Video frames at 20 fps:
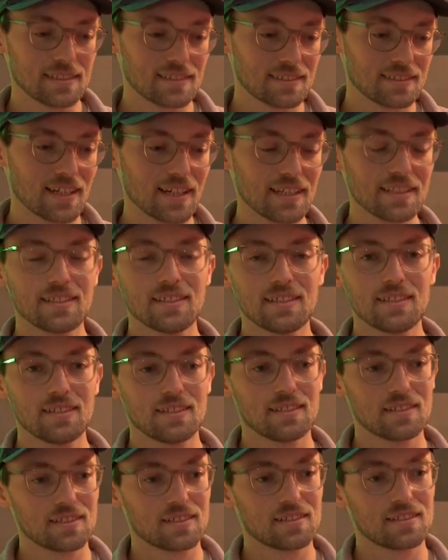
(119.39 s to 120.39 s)

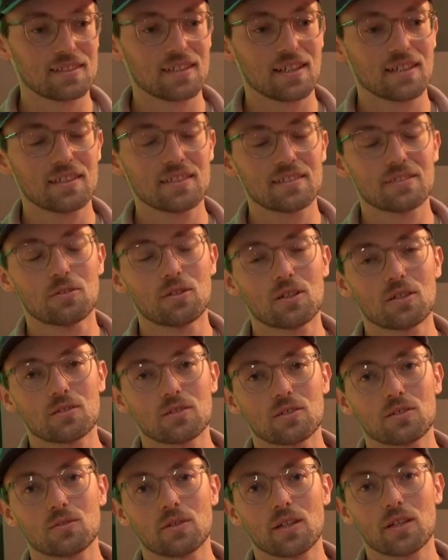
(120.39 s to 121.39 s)
tiny
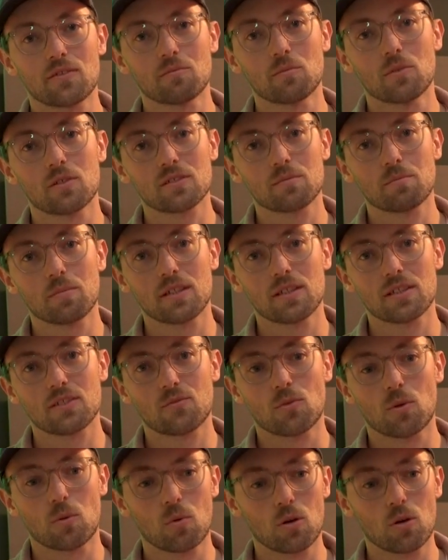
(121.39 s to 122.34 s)
surroundings, you have more space for